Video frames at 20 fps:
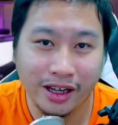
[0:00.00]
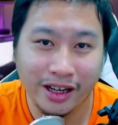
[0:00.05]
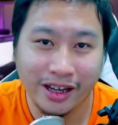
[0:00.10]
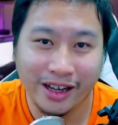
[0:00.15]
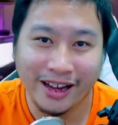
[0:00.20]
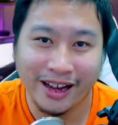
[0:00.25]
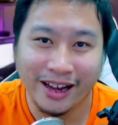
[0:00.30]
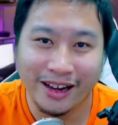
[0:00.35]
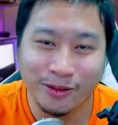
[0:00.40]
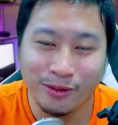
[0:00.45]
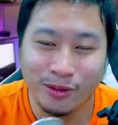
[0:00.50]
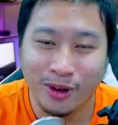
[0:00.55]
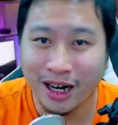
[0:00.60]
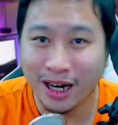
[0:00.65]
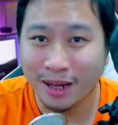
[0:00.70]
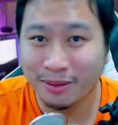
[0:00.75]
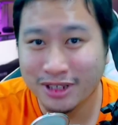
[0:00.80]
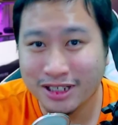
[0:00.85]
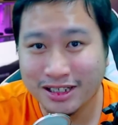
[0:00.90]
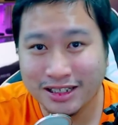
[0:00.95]
Hey, what
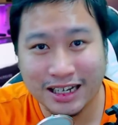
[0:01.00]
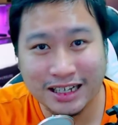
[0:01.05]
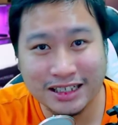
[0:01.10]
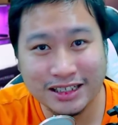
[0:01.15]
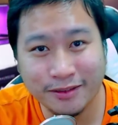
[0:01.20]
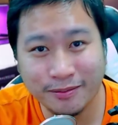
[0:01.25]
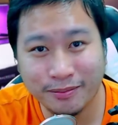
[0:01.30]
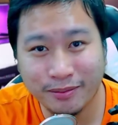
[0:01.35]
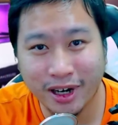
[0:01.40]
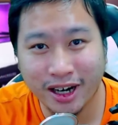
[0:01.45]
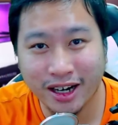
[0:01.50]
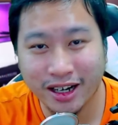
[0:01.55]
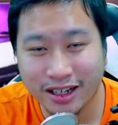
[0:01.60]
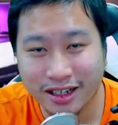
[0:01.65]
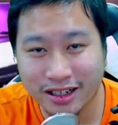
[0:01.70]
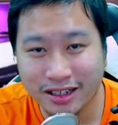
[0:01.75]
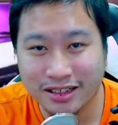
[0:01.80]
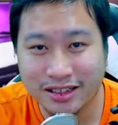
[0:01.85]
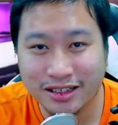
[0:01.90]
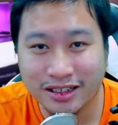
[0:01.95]
up, decisive
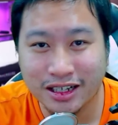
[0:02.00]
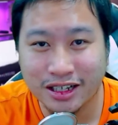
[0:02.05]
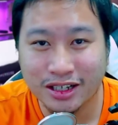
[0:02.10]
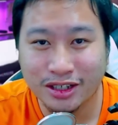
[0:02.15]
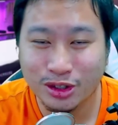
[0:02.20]
marketers?